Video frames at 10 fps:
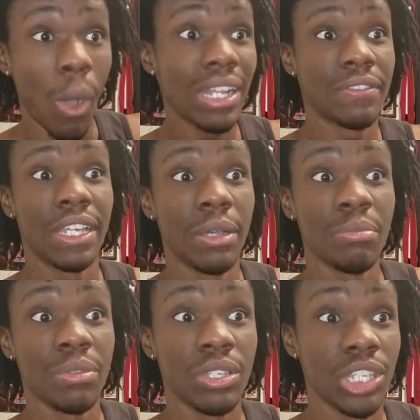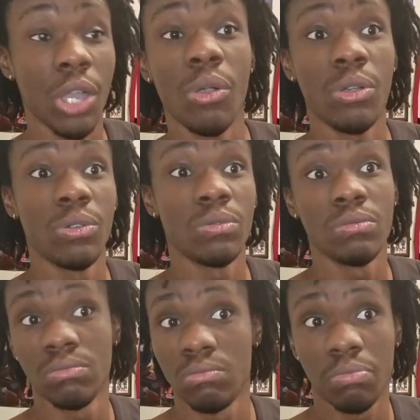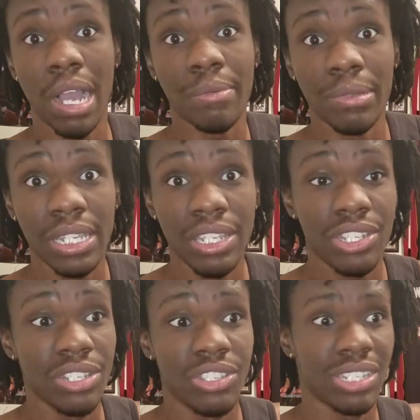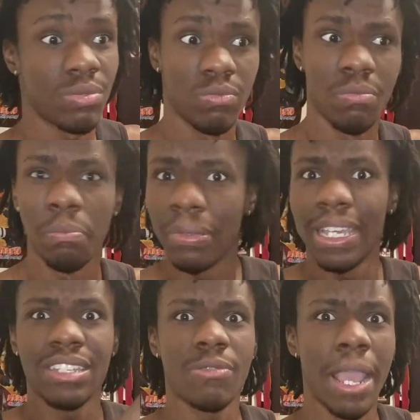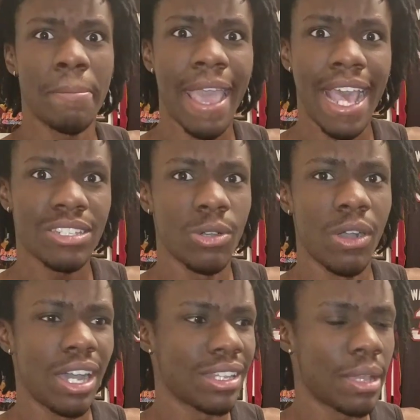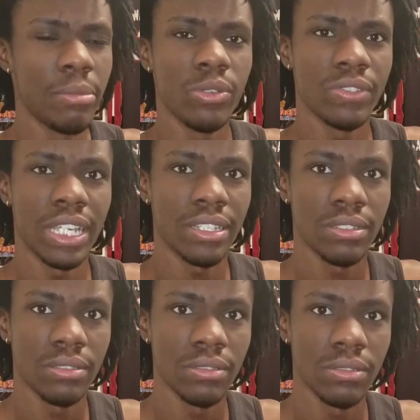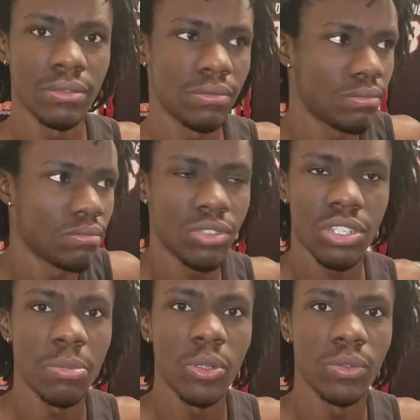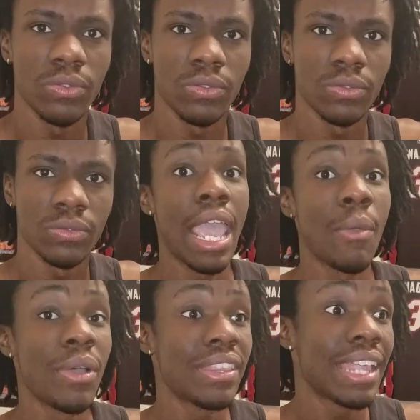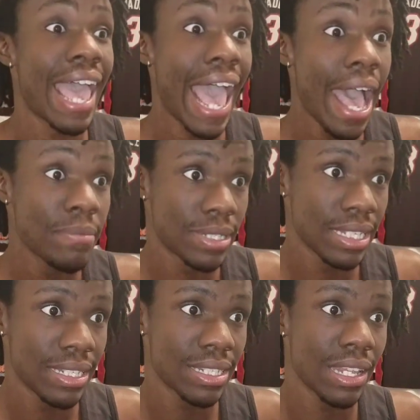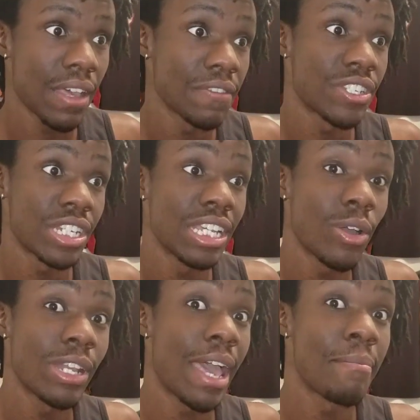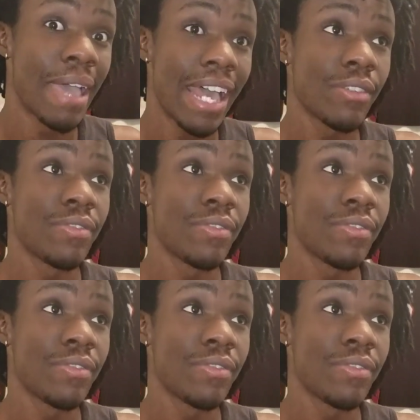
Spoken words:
One of them, Gyo-un, probably should just blitz right past Ohan. Like, move, nigga. Just move. And with the absence of Shin on that